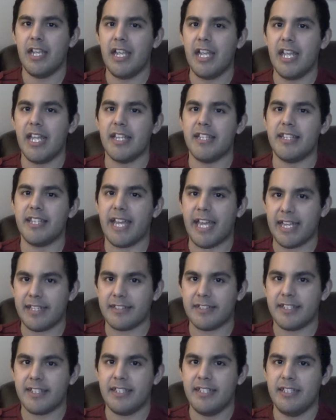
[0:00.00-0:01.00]
And that,
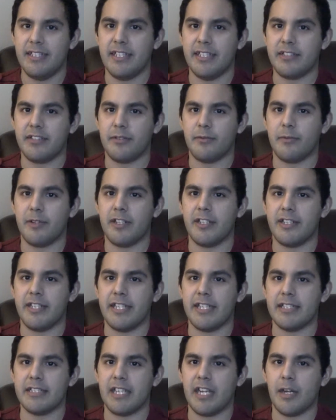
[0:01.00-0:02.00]
little one,
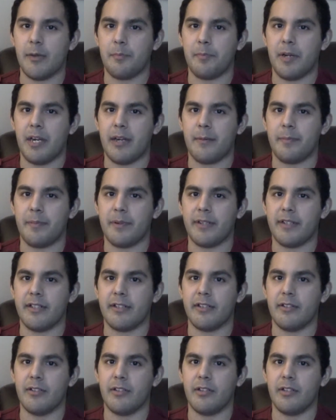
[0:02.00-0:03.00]
is how Papa
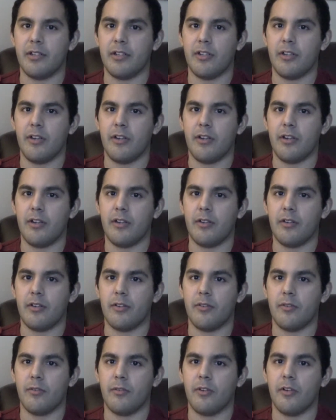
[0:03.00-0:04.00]

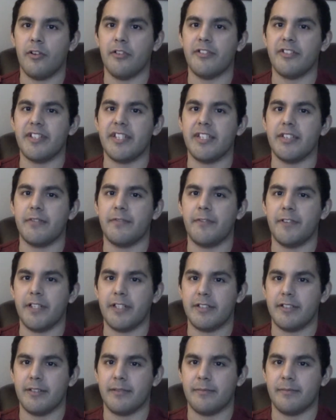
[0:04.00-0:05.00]
earned his
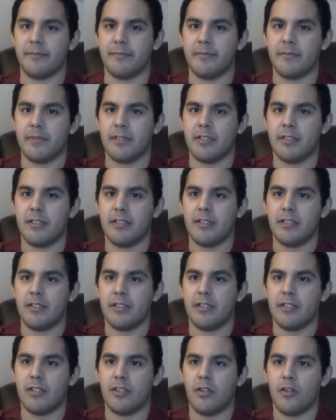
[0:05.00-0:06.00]
freedom.
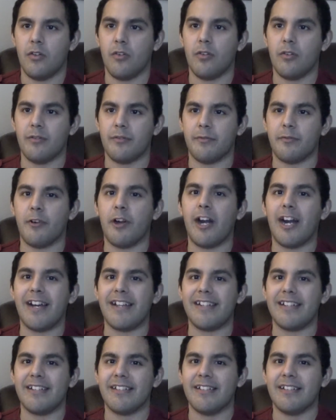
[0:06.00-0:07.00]
Bon
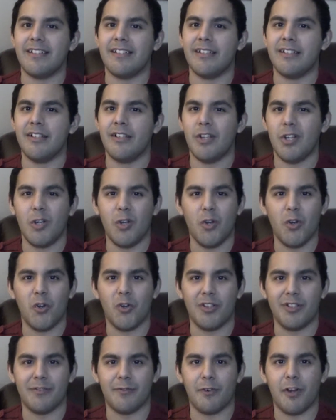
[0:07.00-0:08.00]

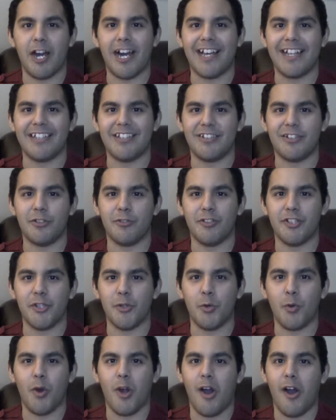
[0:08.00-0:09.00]
voyage to you
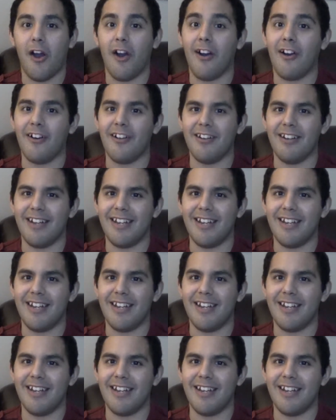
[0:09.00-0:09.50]
all.